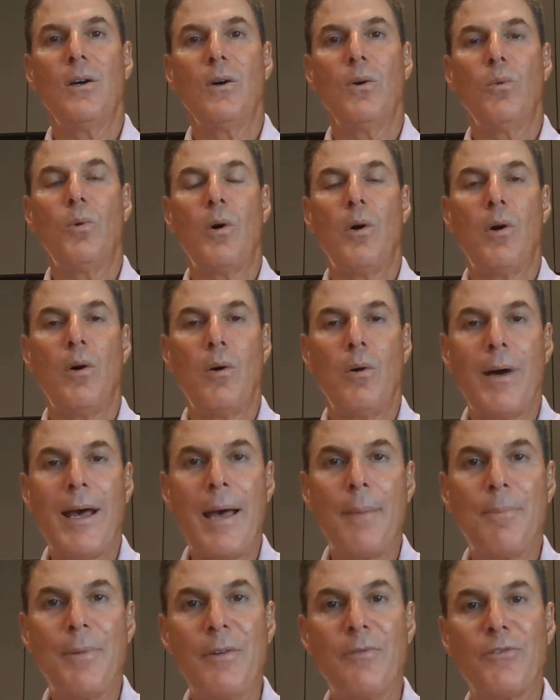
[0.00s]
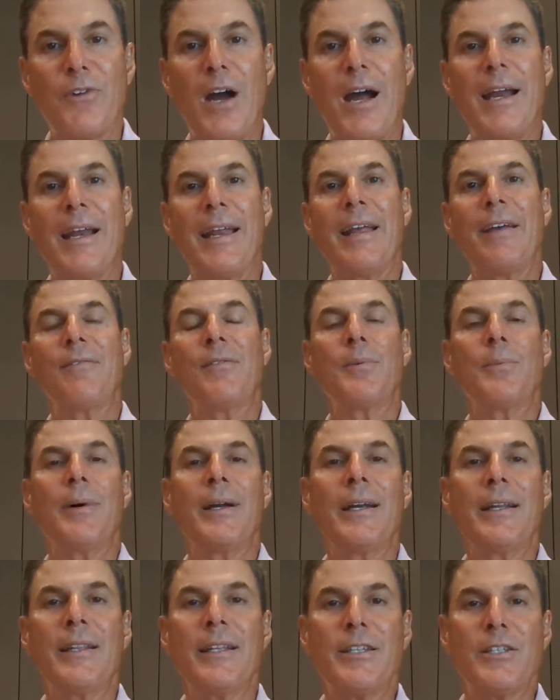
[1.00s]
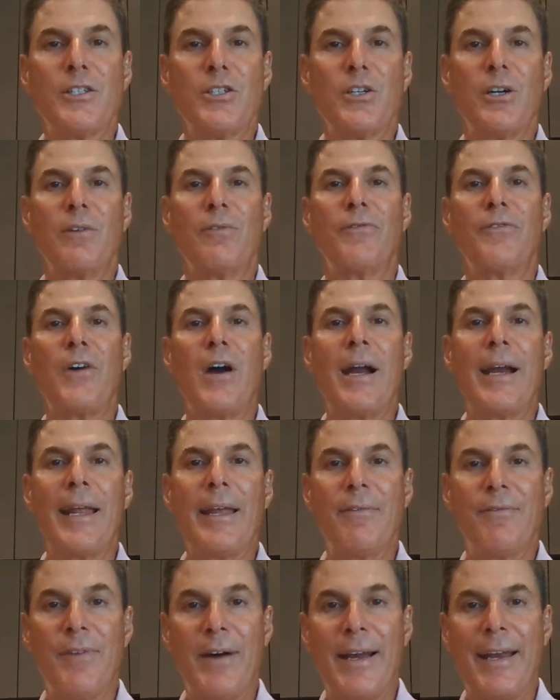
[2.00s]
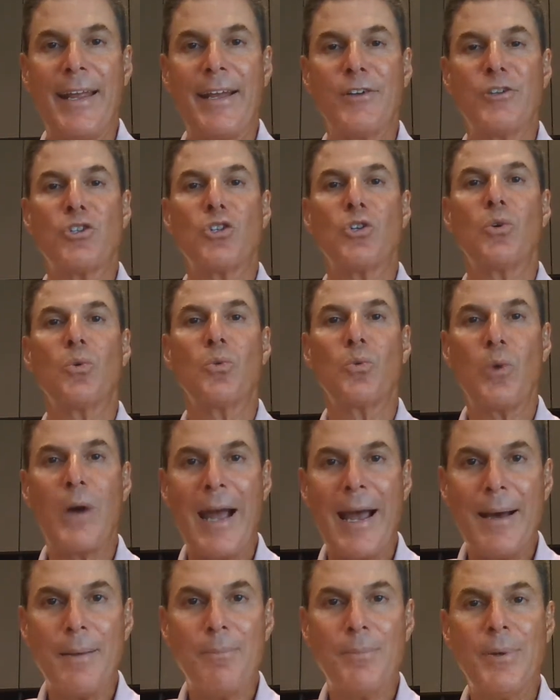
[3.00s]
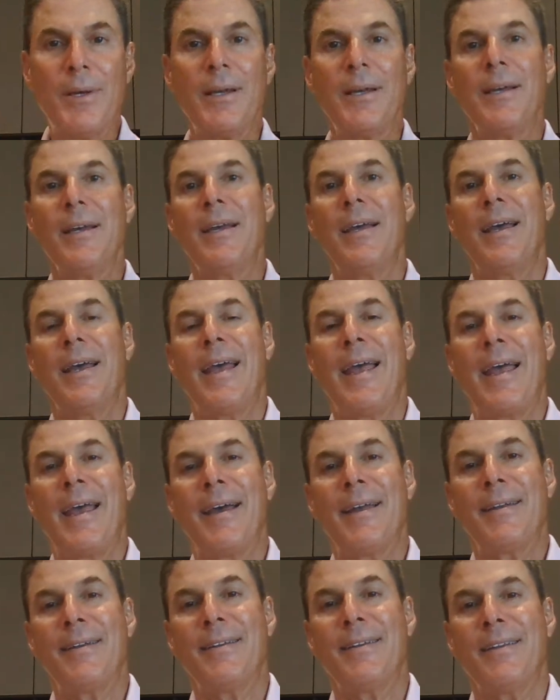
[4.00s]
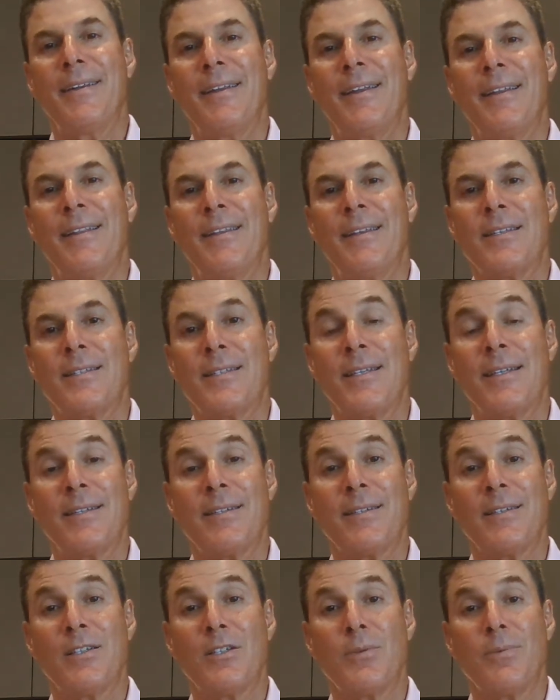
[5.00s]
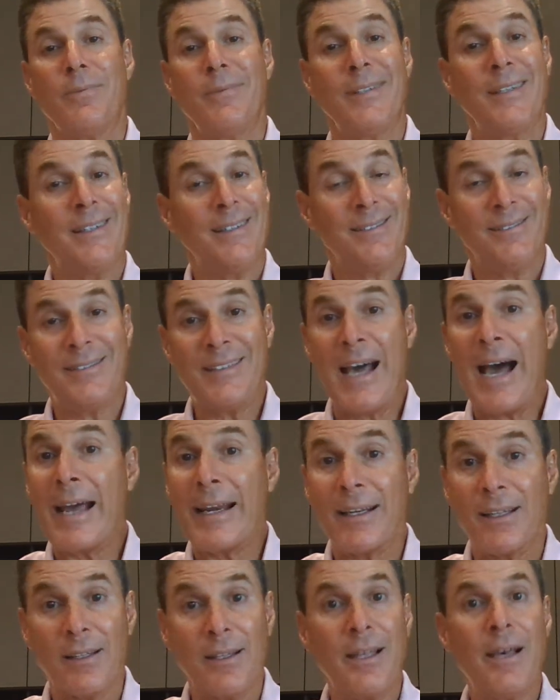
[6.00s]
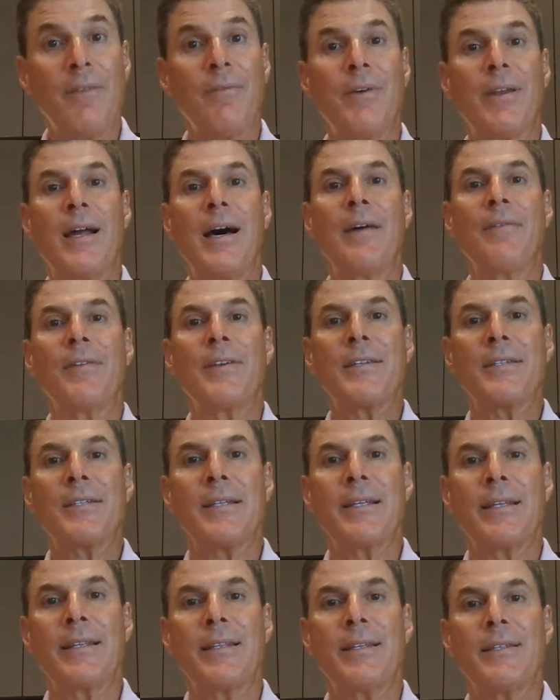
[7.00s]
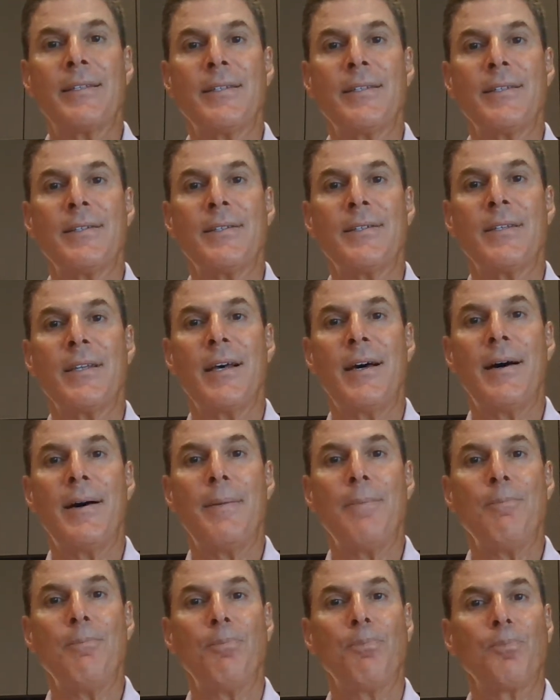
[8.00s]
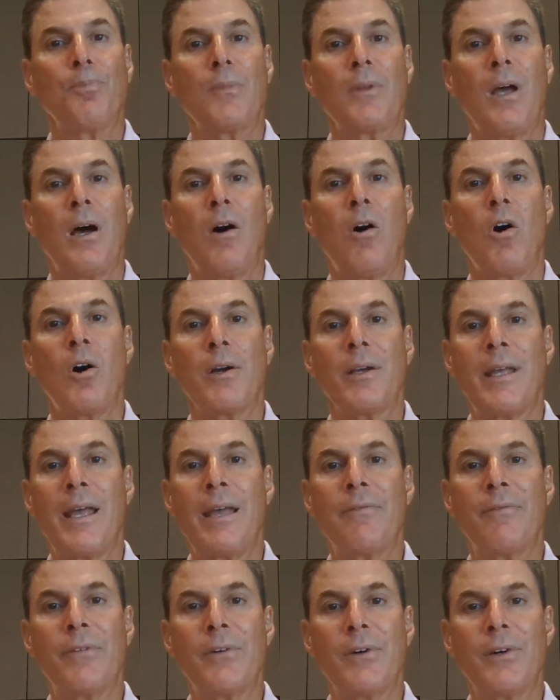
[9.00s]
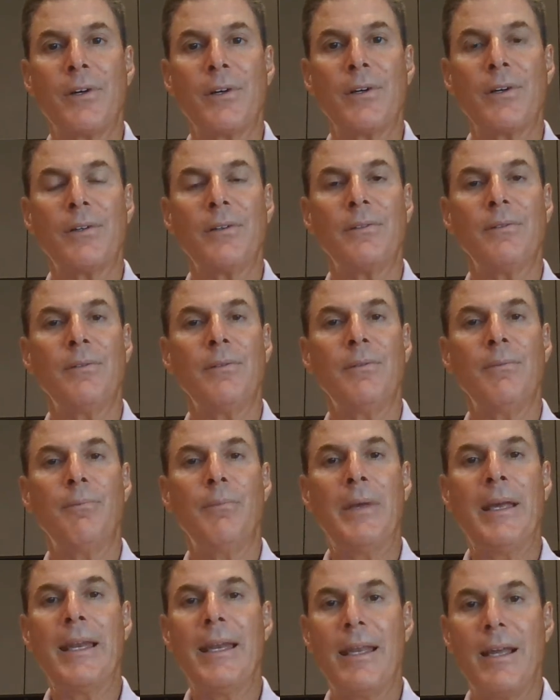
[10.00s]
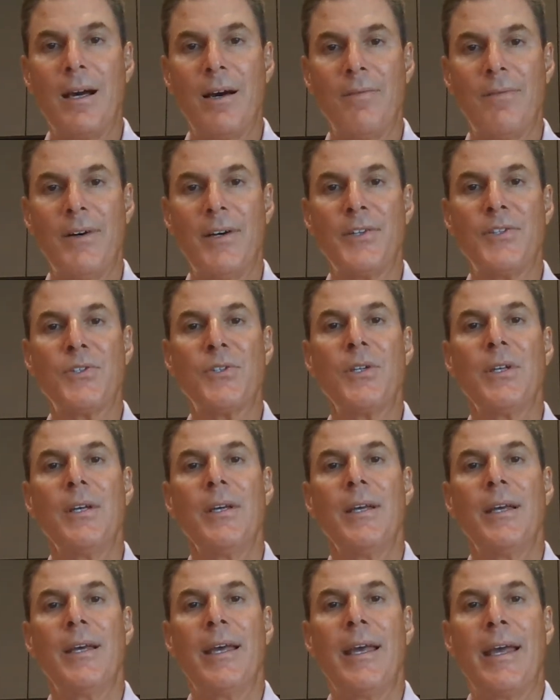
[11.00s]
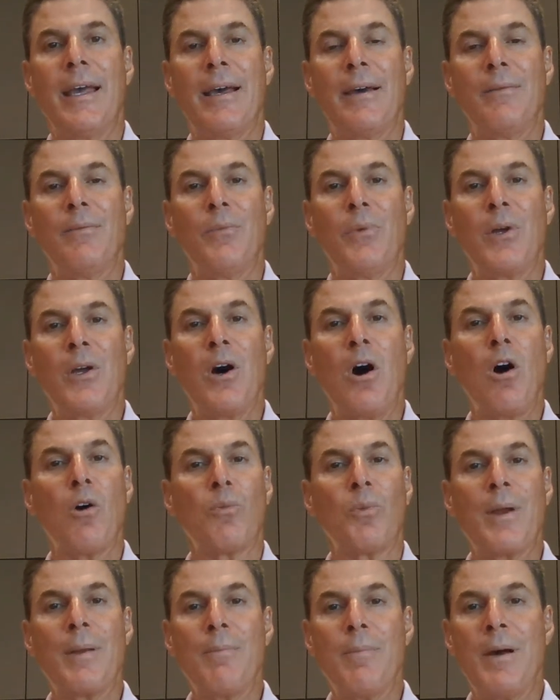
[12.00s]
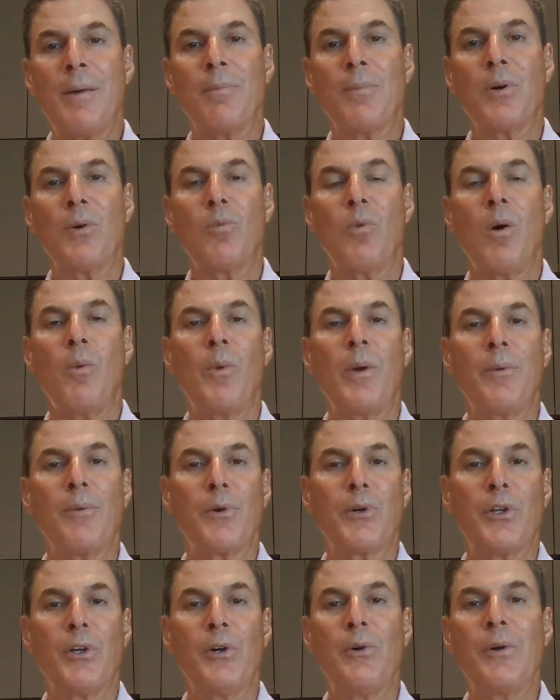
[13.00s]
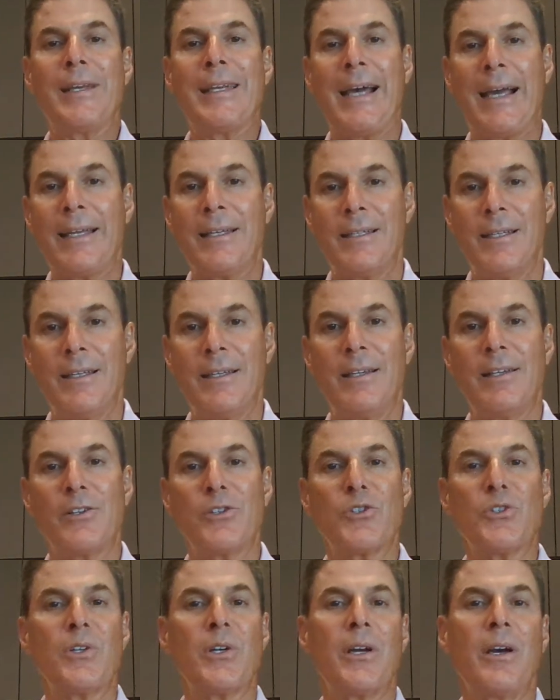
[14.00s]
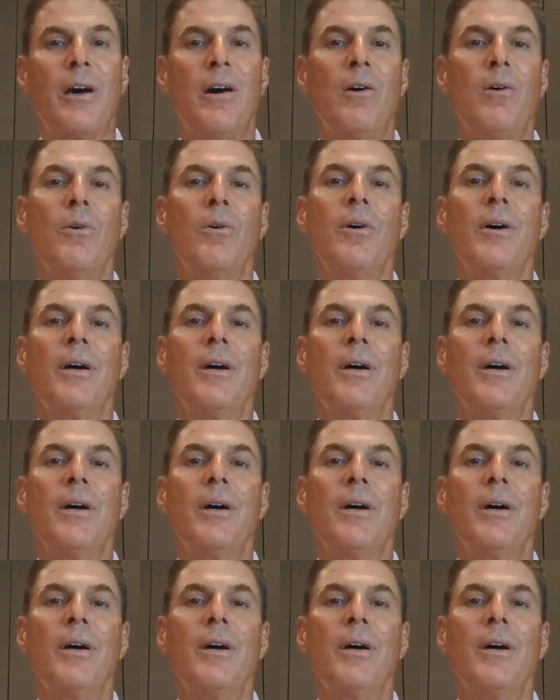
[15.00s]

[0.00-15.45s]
Well, happy Friday, everybody. This is our Friday financial wrap, and this is 9/11. Obviously, this is a hard day for many of us, and we all remember what we were doing 19 years ago,